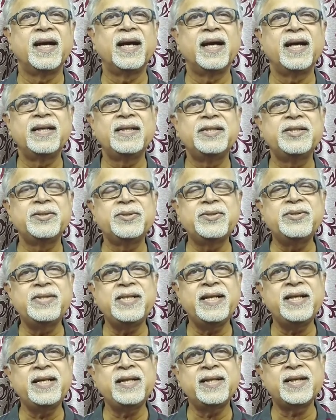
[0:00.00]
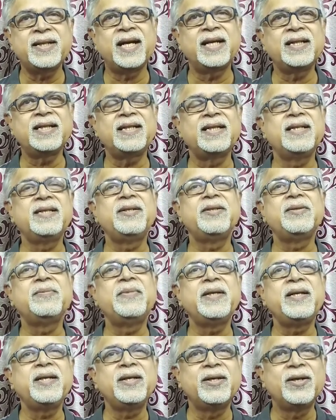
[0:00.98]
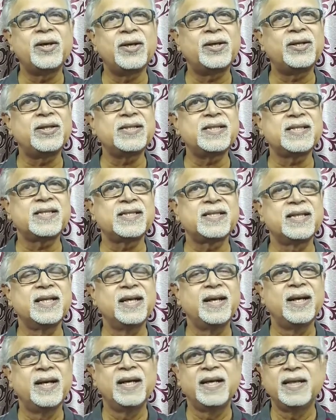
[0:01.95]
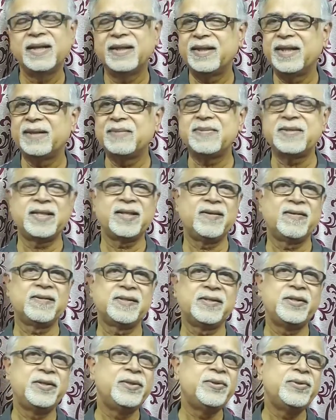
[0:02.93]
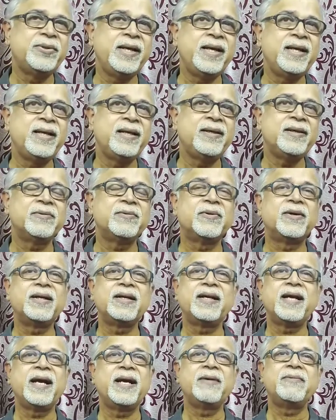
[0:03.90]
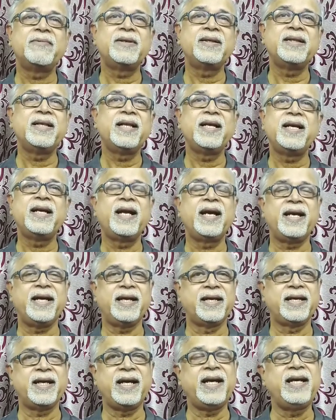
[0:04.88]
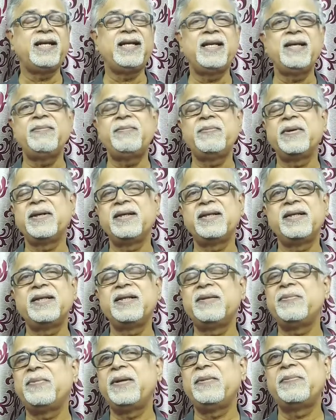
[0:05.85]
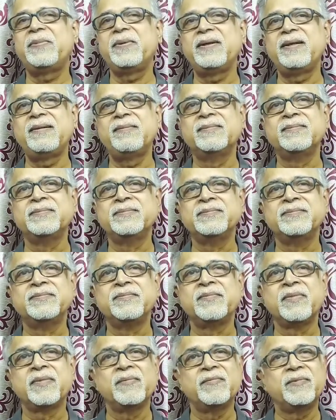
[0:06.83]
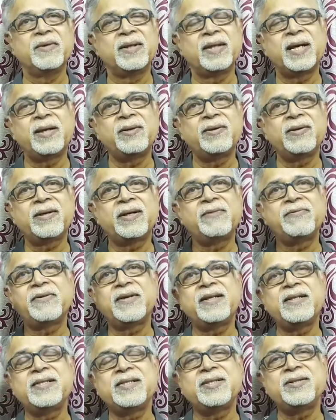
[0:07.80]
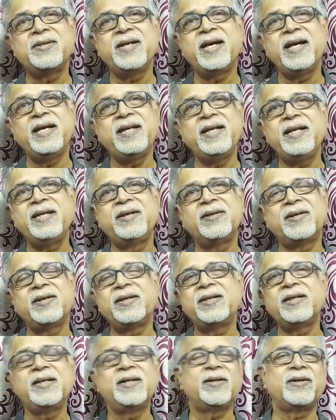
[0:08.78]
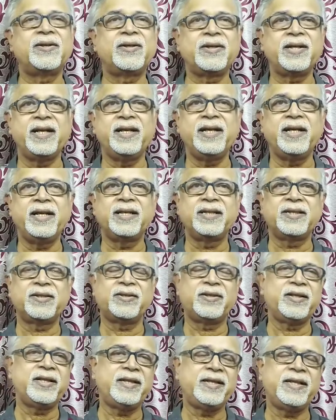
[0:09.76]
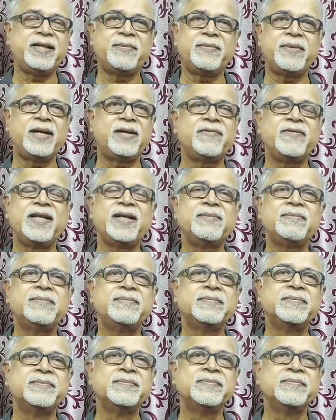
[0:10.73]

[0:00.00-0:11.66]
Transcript: and choosing rather to be gods themselves, doing whatever they like, independent people, without reference to any God or any authority above them.